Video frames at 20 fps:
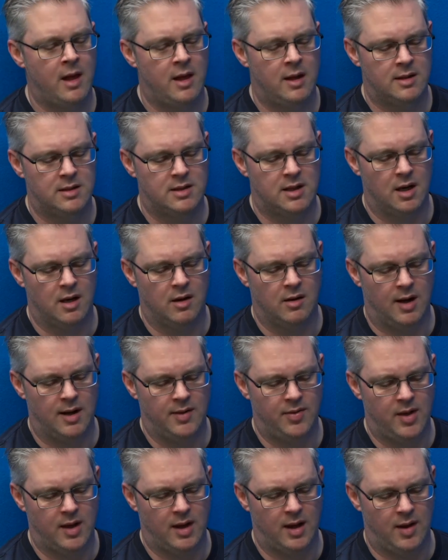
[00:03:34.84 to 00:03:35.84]
So I
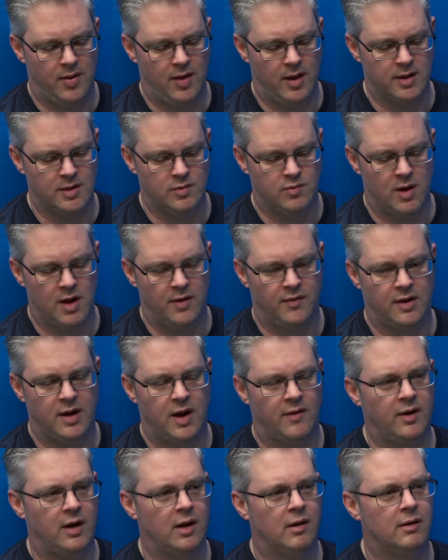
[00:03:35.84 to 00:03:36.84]
think it's worth
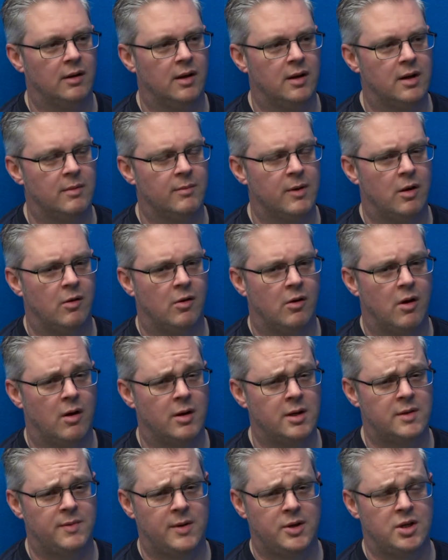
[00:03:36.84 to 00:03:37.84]
another little look at Mobile
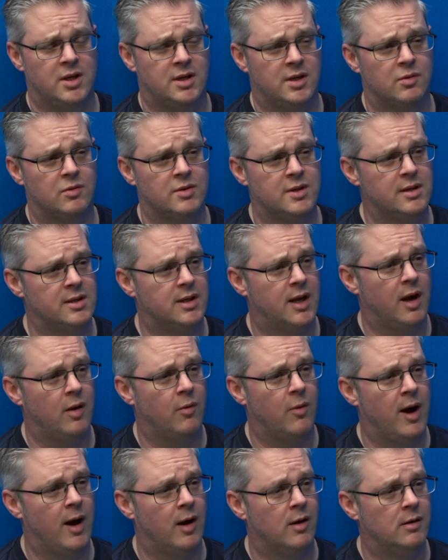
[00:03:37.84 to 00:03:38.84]
Congress, especially as it all seemed to
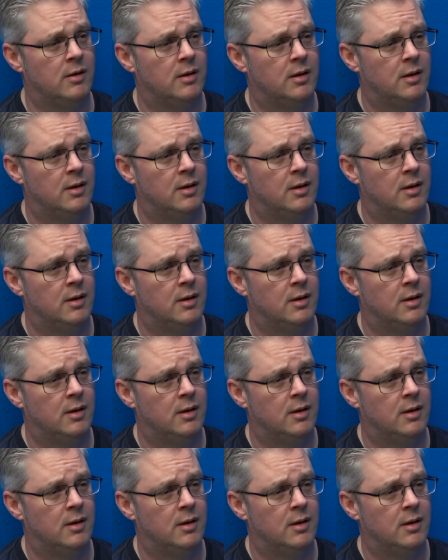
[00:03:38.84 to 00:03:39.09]
go well,